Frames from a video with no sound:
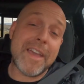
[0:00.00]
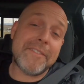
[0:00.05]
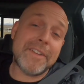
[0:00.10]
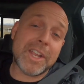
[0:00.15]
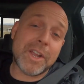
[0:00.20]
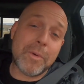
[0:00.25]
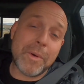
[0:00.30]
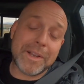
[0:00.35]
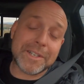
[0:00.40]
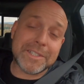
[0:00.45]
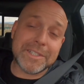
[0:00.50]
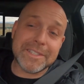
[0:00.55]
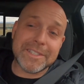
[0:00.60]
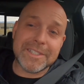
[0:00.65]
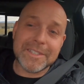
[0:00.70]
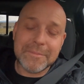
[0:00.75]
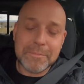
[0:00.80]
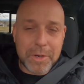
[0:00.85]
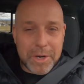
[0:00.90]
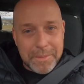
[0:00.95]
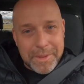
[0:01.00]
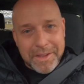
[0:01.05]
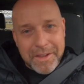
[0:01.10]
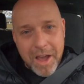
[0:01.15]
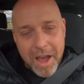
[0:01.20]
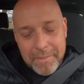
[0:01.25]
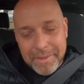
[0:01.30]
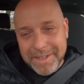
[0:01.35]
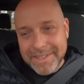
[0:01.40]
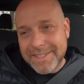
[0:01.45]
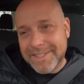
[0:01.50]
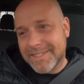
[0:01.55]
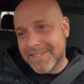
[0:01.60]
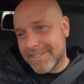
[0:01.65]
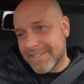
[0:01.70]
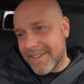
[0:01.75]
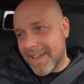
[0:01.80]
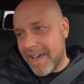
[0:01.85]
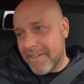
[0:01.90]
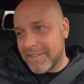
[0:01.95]
have any questions, put them in the comments.
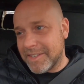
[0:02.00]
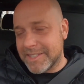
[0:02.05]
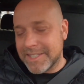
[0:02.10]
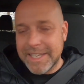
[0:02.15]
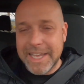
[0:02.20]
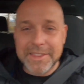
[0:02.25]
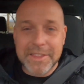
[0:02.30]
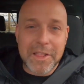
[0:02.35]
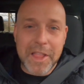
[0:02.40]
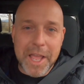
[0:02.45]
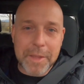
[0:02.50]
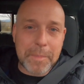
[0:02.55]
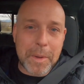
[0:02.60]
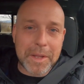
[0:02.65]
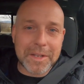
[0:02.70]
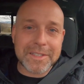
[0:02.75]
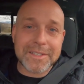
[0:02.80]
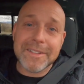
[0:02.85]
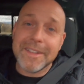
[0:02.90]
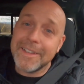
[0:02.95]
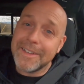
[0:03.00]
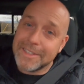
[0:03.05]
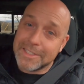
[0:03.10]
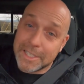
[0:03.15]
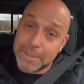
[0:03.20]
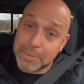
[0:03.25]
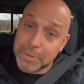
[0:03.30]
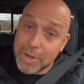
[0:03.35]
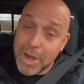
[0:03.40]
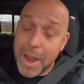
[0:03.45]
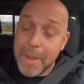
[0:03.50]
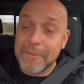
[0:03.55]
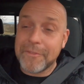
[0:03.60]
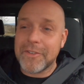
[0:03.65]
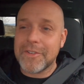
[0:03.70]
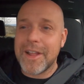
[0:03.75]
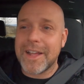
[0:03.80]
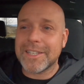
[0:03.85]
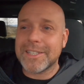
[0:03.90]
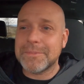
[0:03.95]
Obviously, hit the like button. Subscribe if
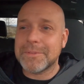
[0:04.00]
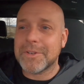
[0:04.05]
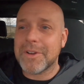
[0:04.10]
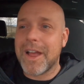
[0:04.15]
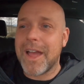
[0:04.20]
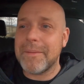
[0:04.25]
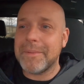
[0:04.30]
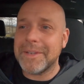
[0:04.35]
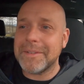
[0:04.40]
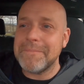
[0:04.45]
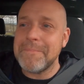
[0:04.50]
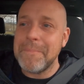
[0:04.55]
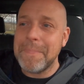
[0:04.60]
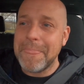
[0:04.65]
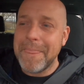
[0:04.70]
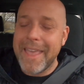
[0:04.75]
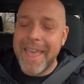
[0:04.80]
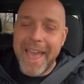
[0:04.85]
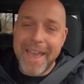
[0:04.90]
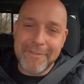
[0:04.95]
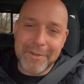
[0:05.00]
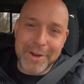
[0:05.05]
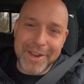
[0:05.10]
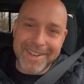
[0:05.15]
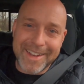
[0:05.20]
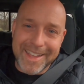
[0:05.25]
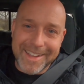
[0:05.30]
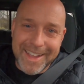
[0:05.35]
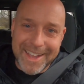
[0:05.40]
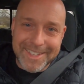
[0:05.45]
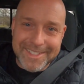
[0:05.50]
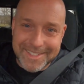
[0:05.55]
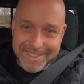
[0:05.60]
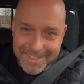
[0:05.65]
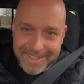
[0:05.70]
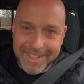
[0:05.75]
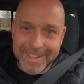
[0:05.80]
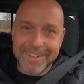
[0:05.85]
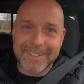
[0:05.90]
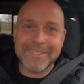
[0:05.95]
you're not subscribing. Have a great night, guys.
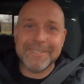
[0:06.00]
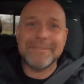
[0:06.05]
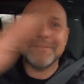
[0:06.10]
See you later.